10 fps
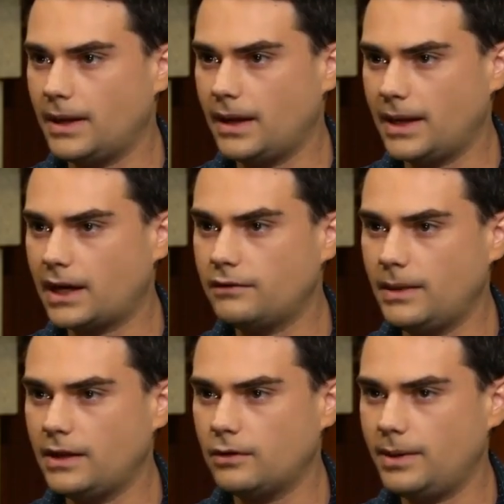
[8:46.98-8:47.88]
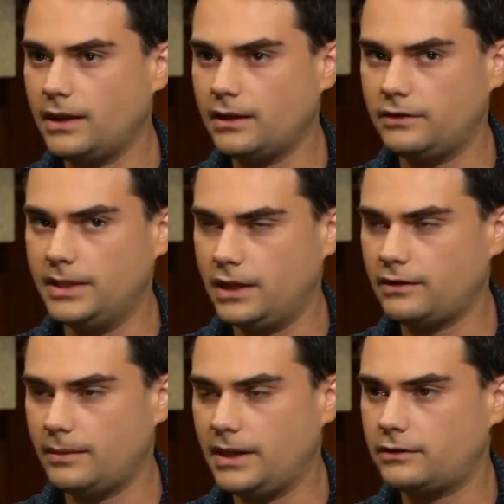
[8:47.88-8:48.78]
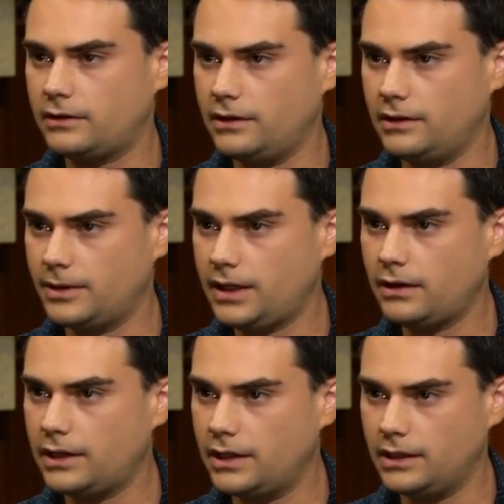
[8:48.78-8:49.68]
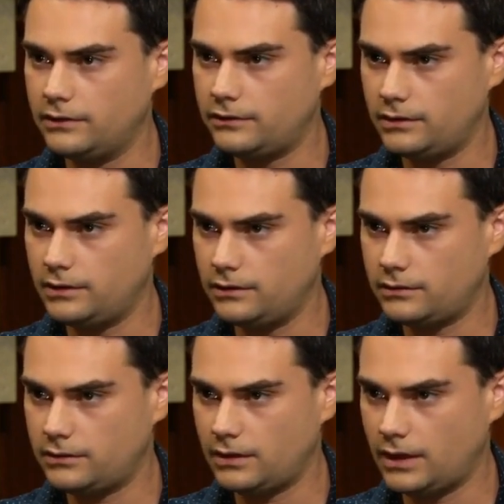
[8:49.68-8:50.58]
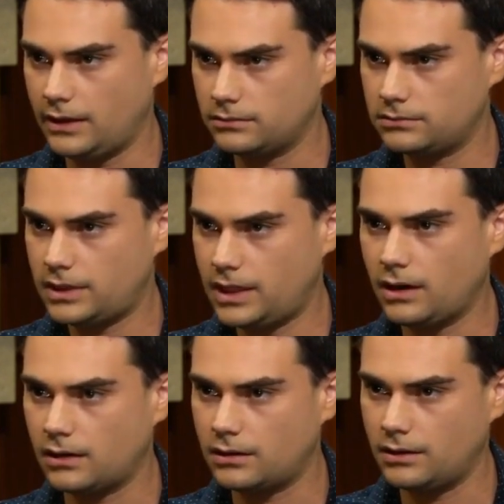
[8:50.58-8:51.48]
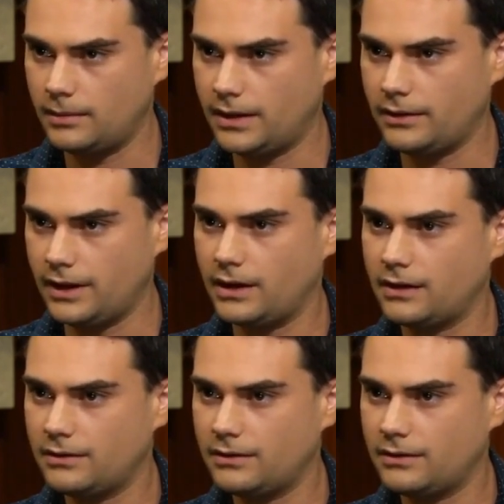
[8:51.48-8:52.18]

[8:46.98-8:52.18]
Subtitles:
In my governmental policy, because I'm basically a libertarian, is I don't care about that.